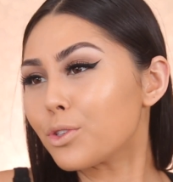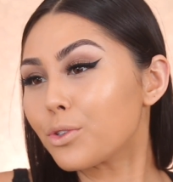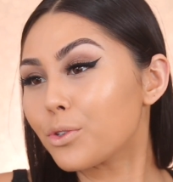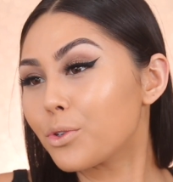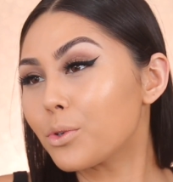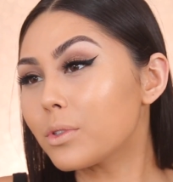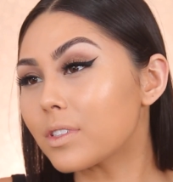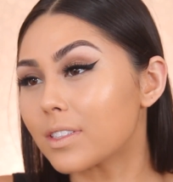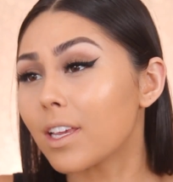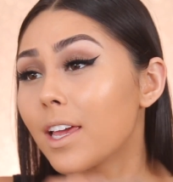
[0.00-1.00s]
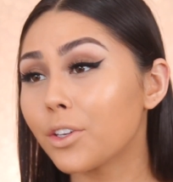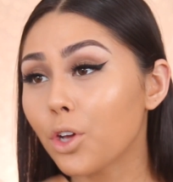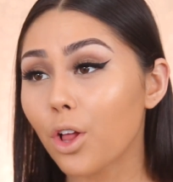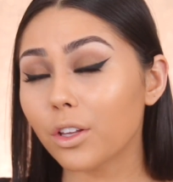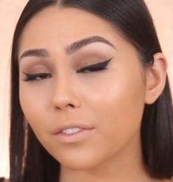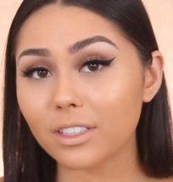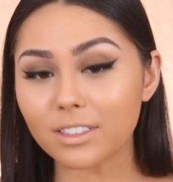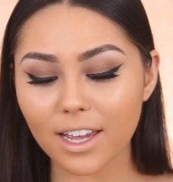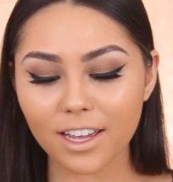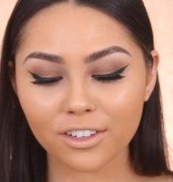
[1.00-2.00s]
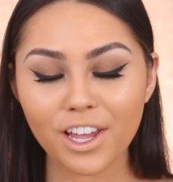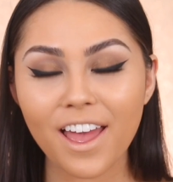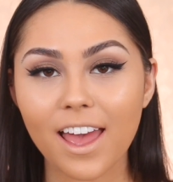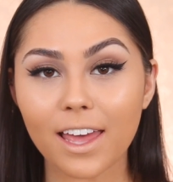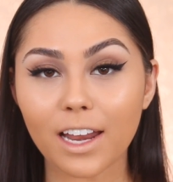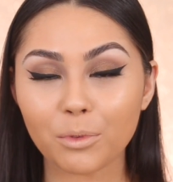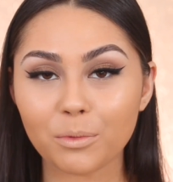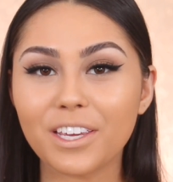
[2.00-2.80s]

to set all of this down. And I'm gonna